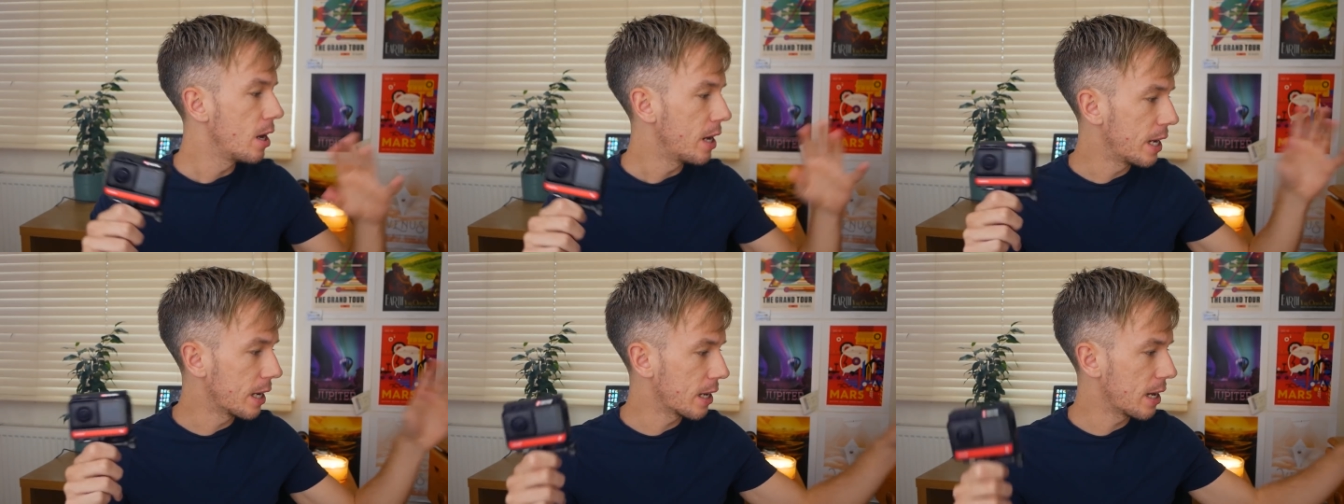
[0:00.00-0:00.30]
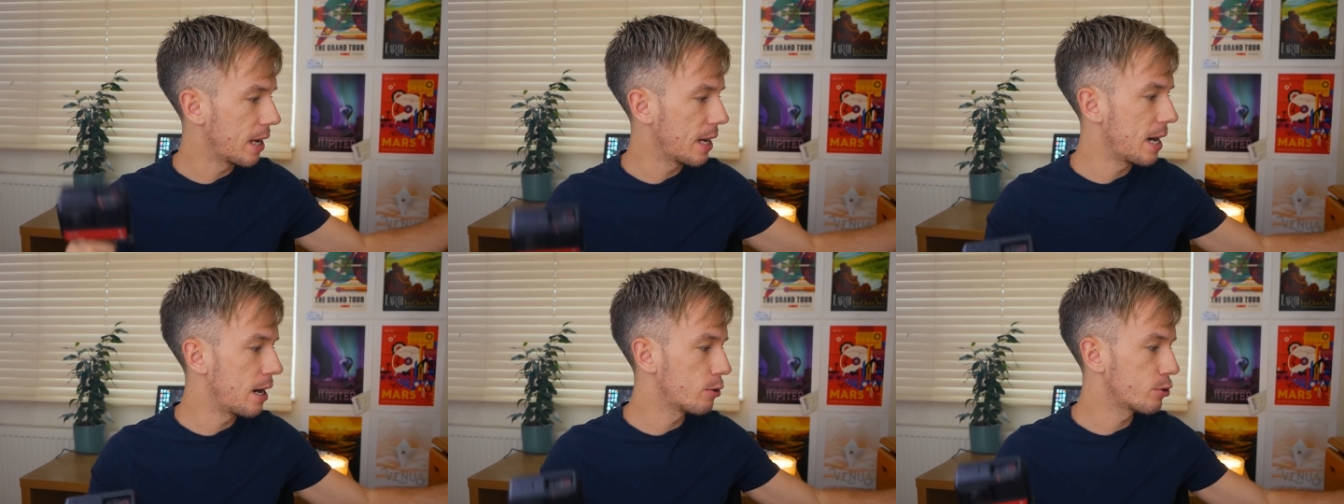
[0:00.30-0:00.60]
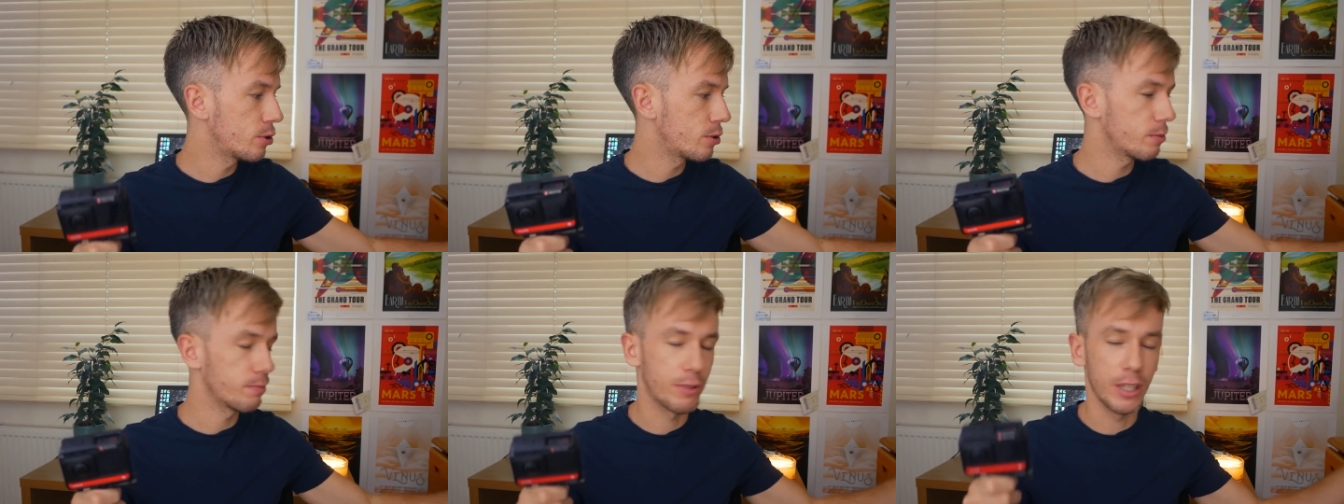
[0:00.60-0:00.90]

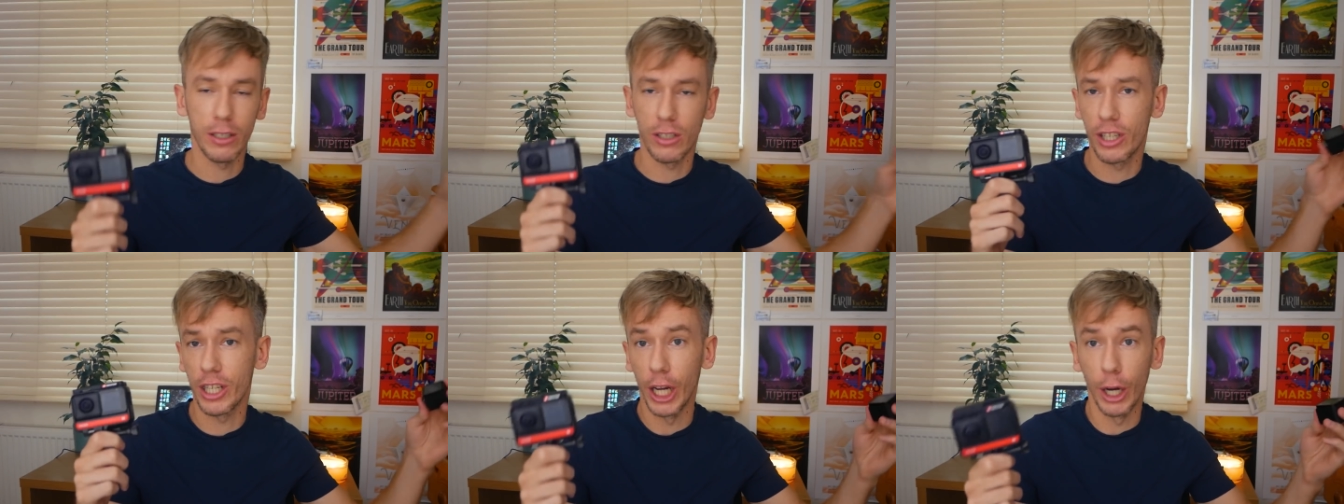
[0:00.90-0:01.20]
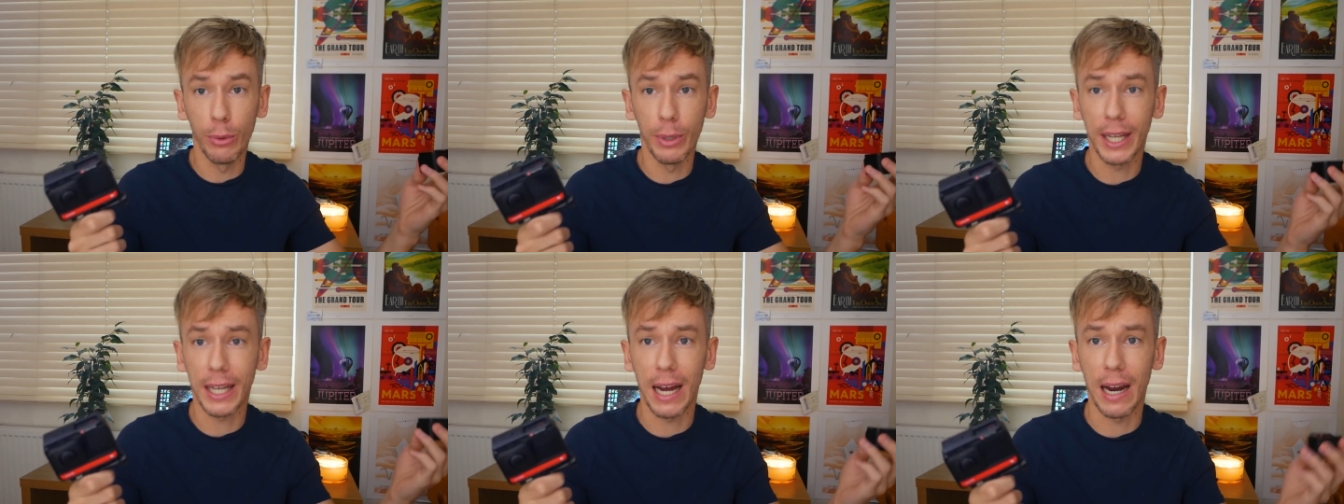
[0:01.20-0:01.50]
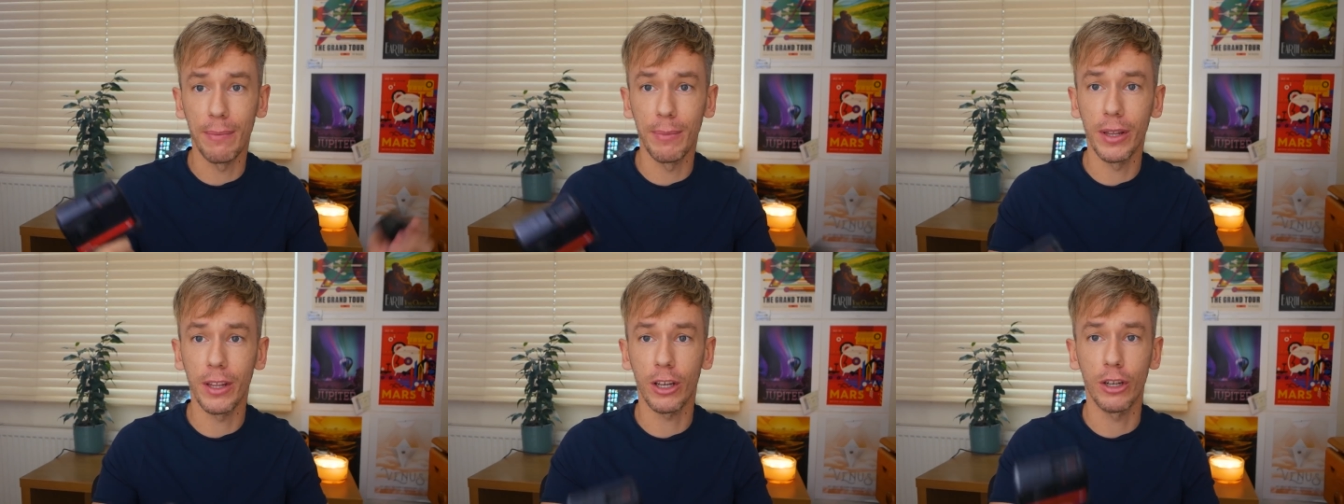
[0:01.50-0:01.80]
It's the only
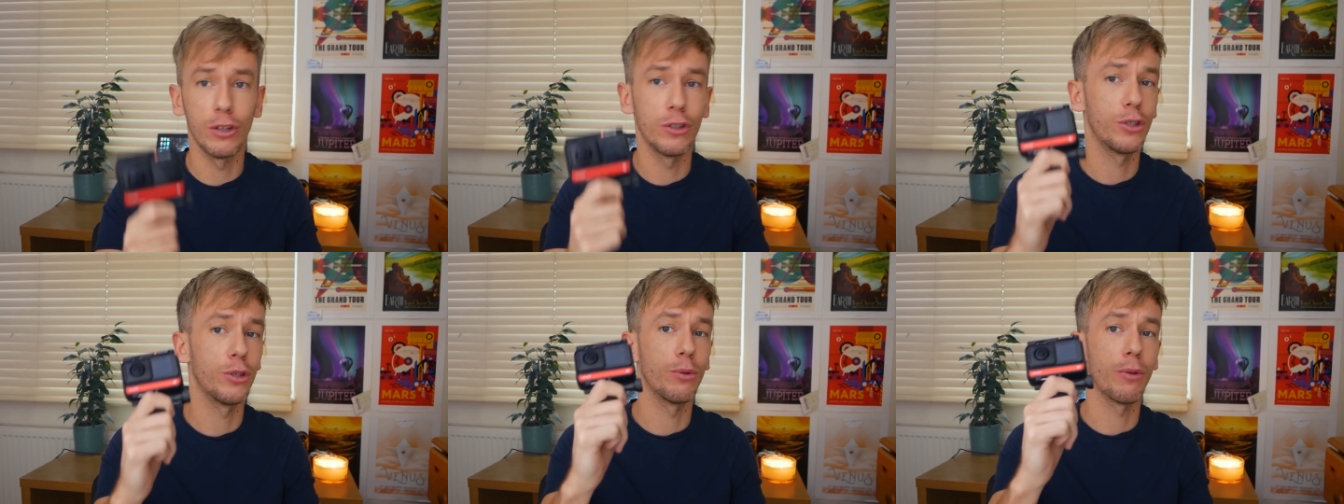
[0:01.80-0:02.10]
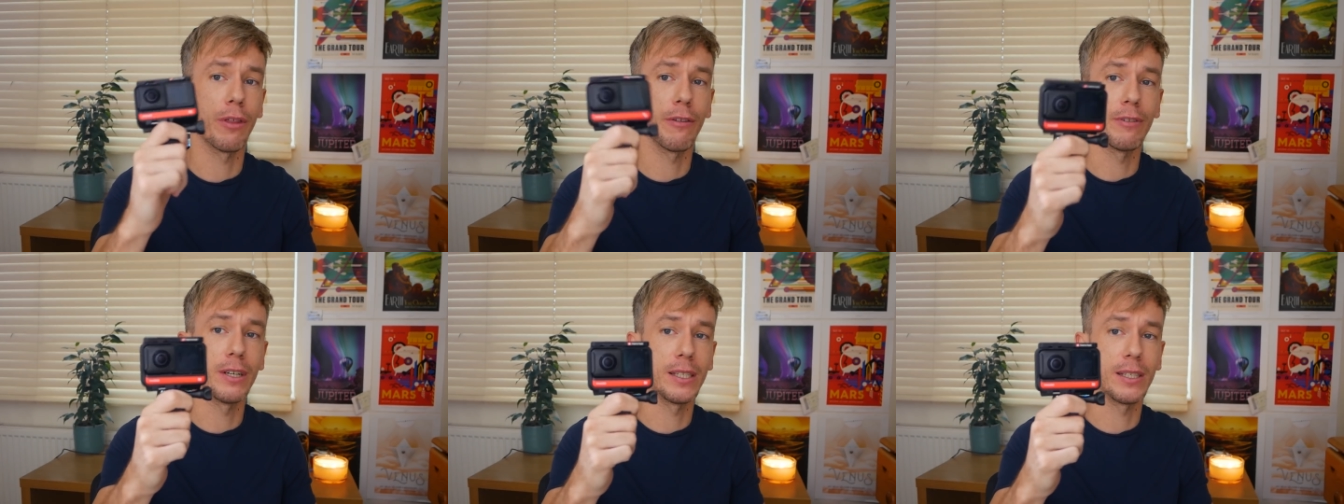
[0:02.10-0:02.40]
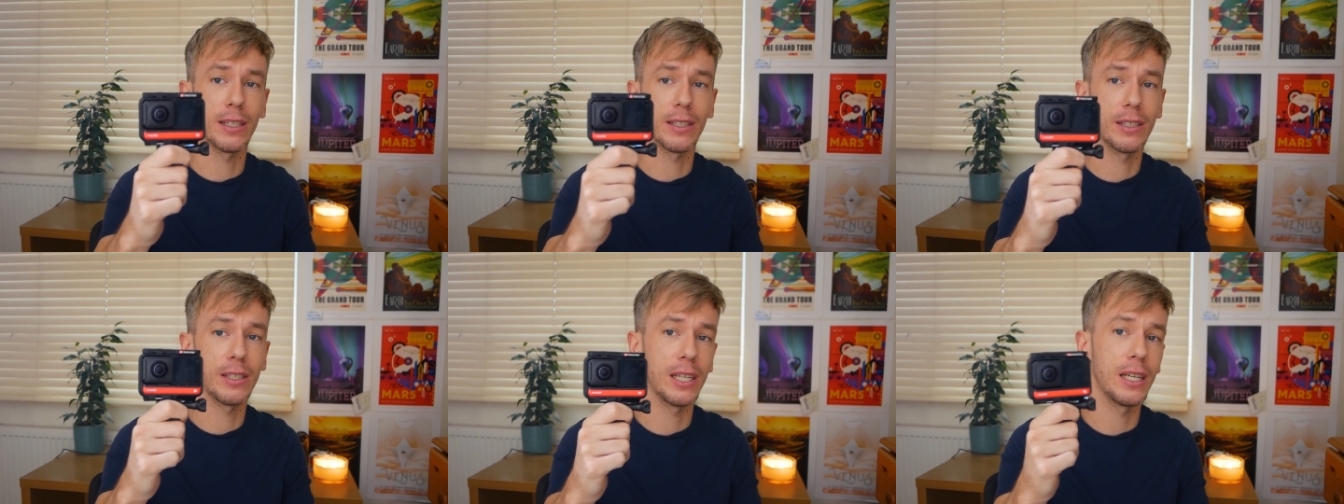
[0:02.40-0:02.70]
camera that can shoot
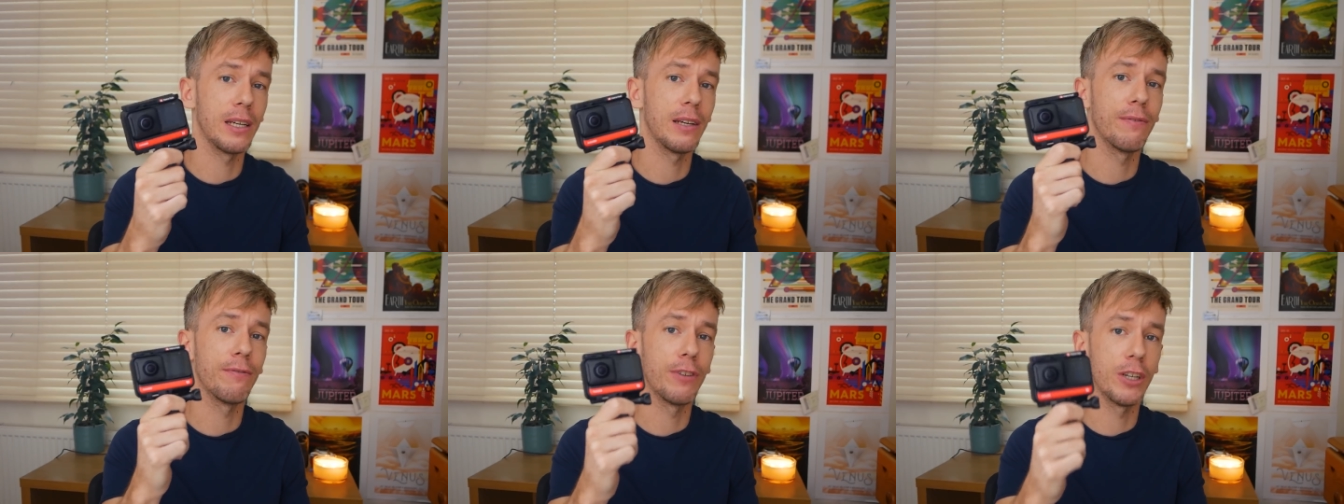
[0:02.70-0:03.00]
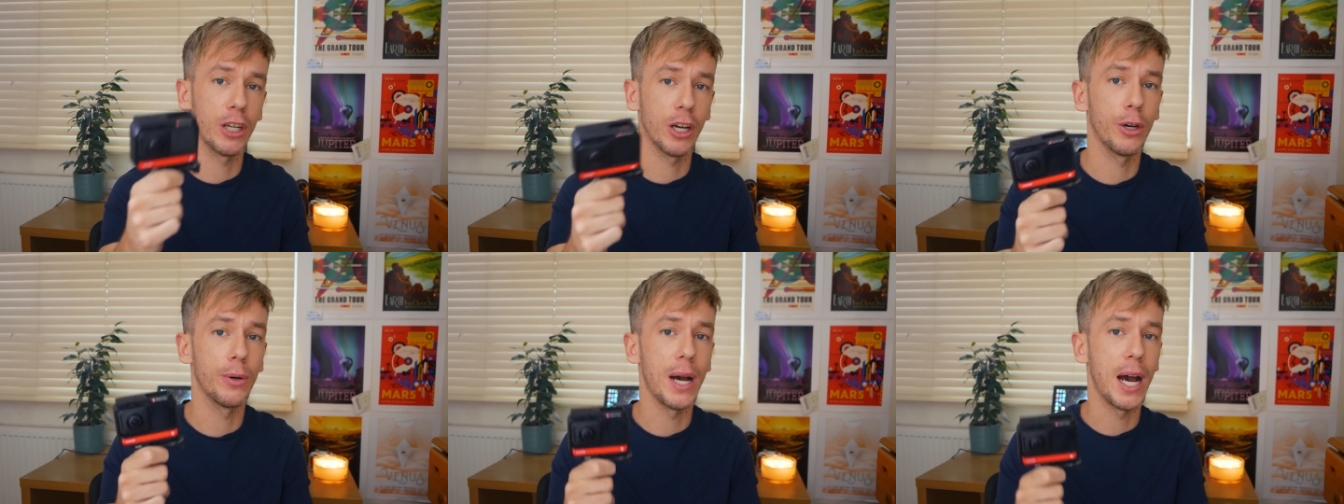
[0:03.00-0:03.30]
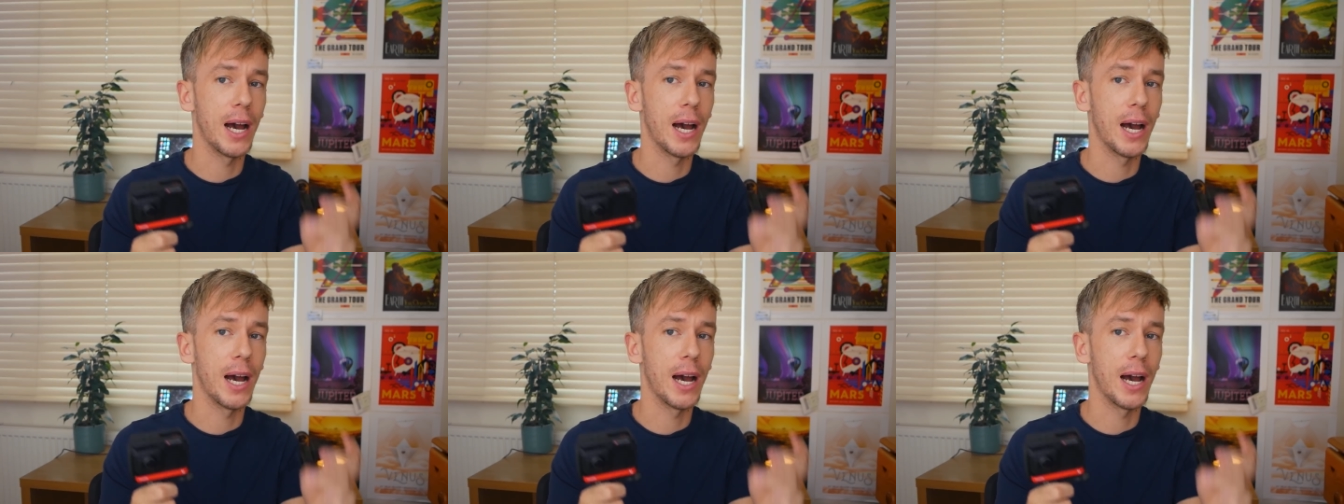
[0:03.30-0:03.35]
360 video